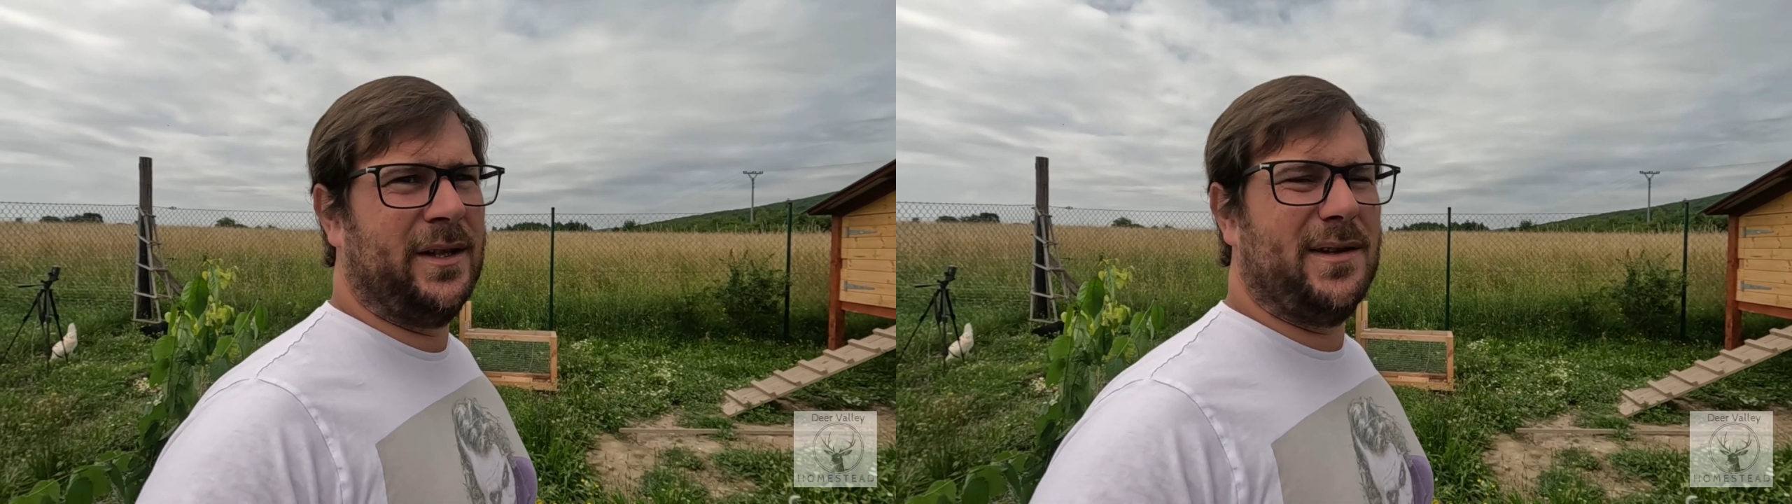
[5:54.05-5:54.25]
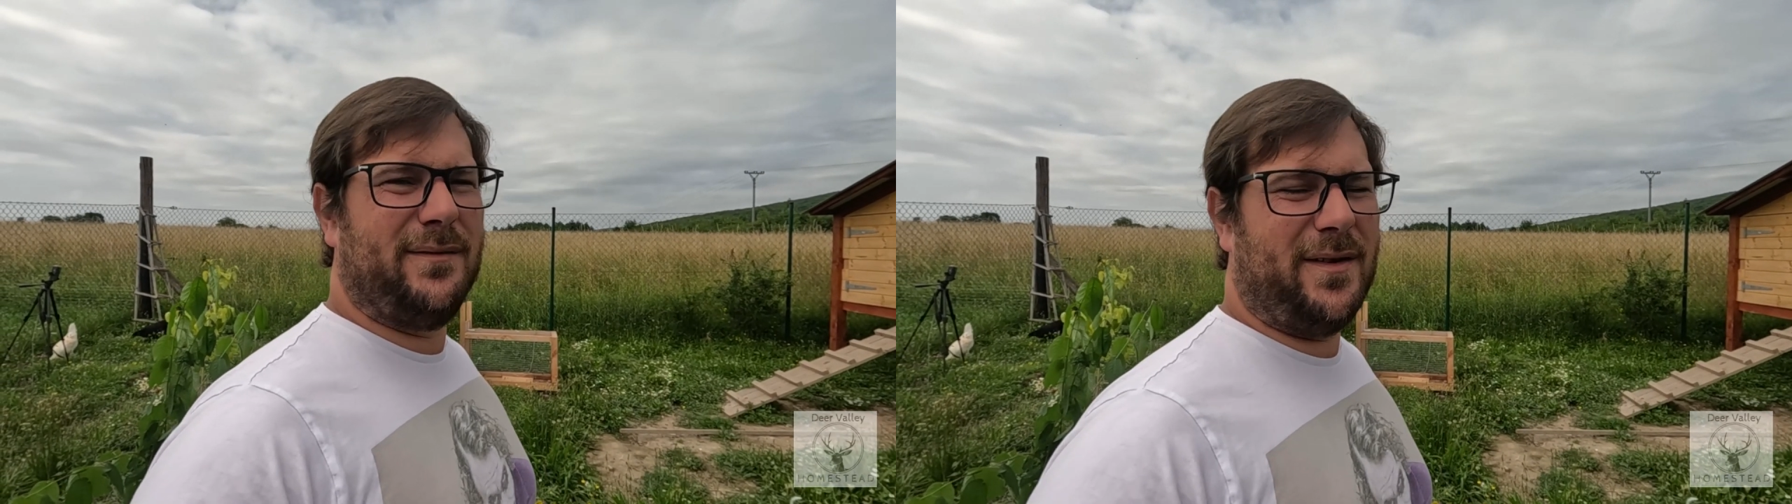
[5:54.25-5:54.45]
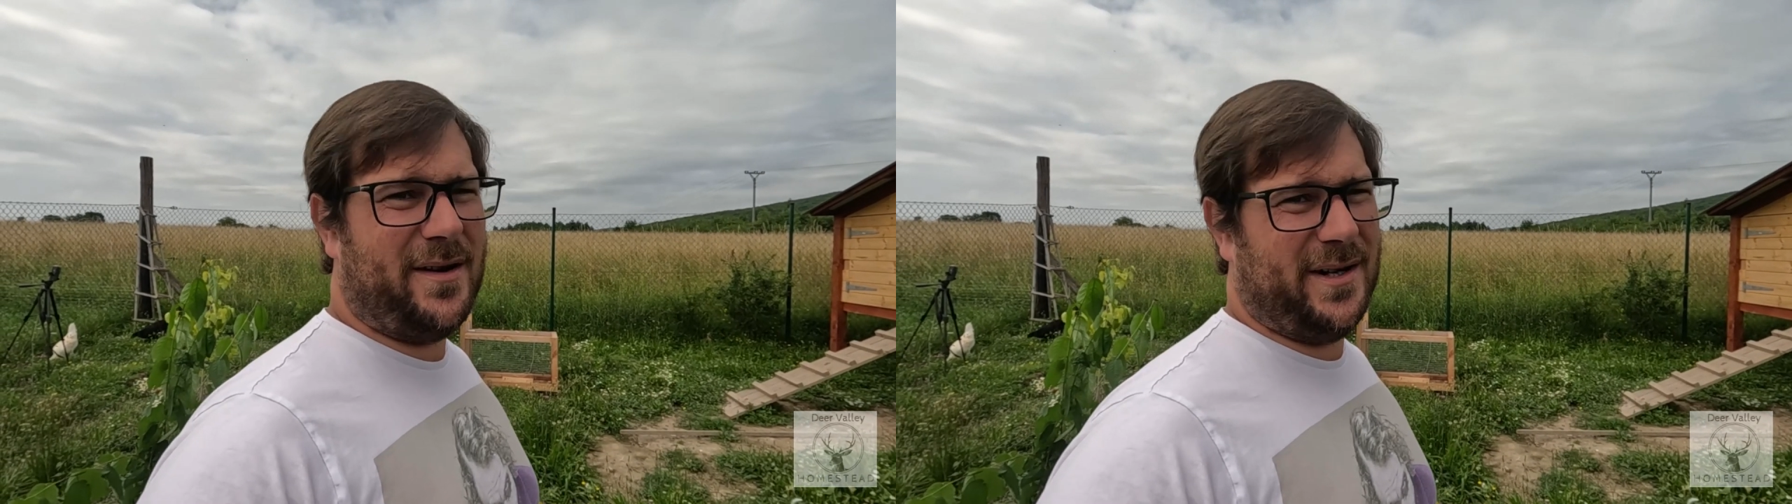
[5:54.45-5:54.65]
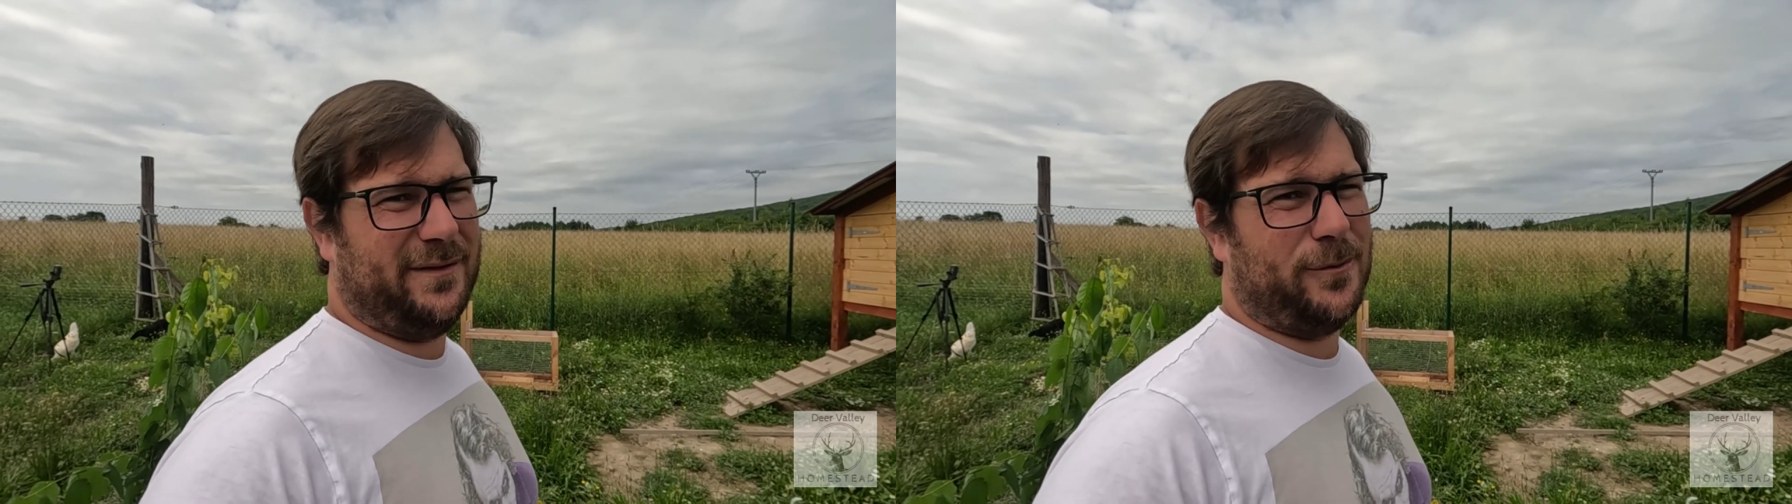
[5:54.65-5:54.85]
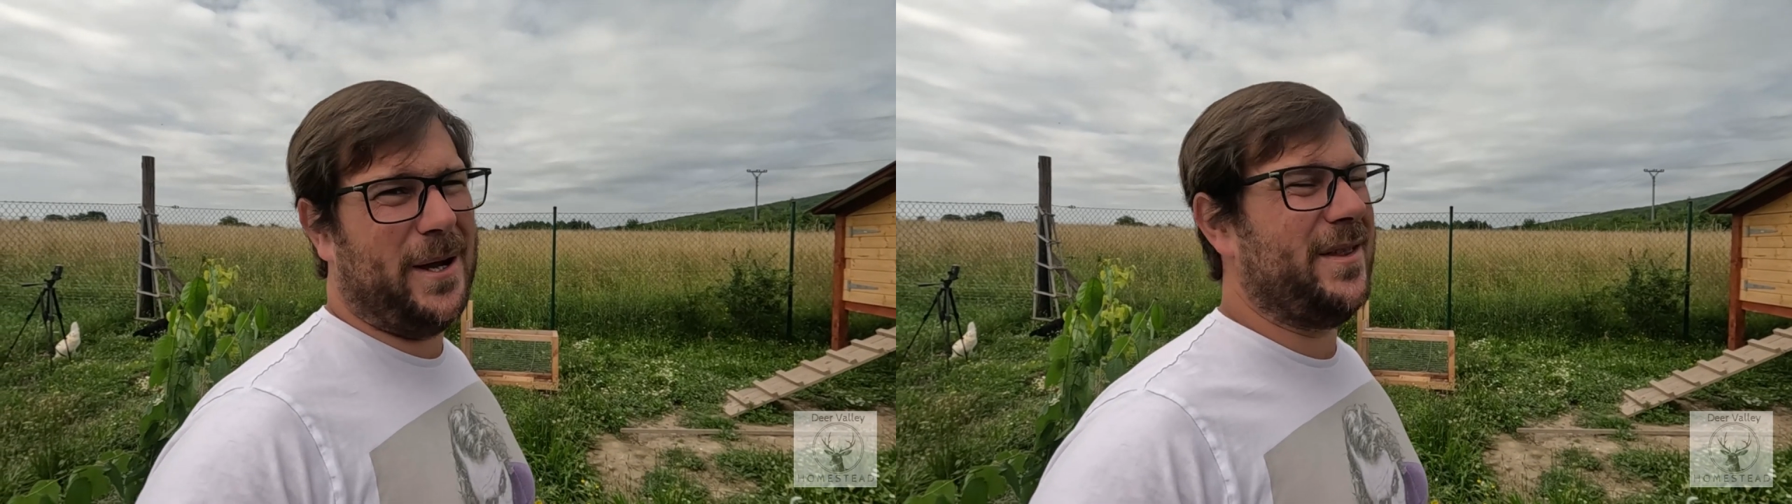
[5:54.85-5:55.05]
far
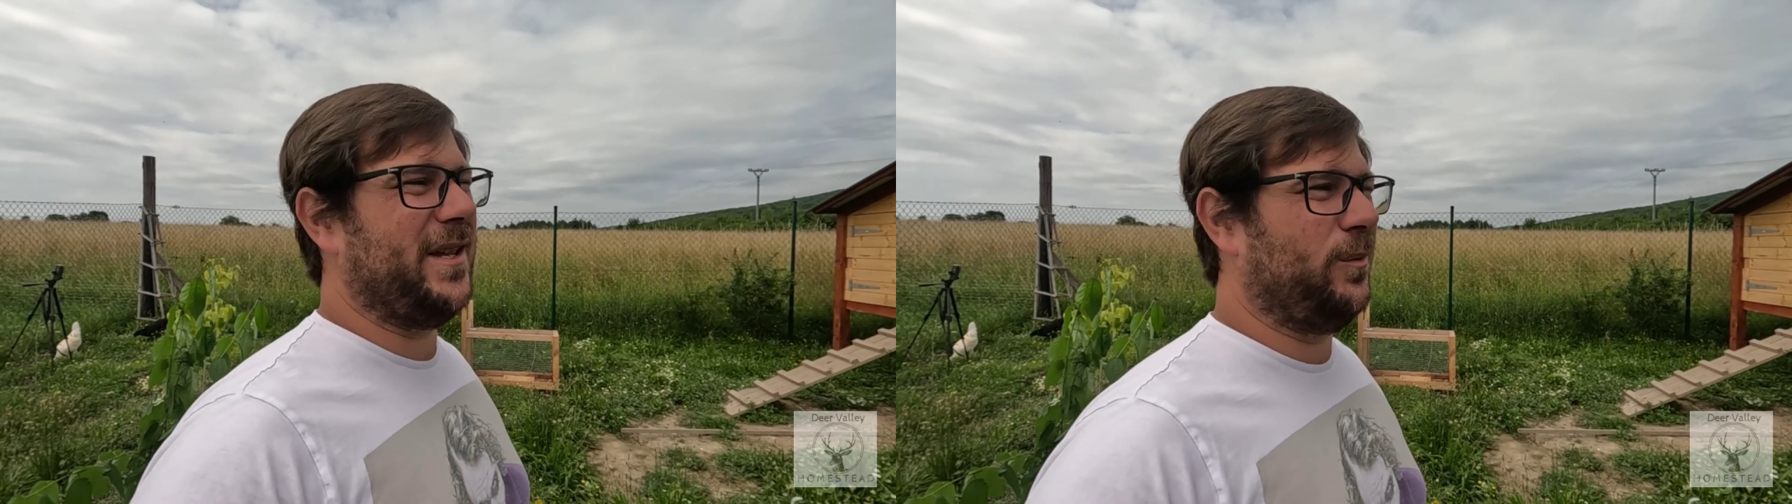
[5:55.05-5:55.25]
enough away that he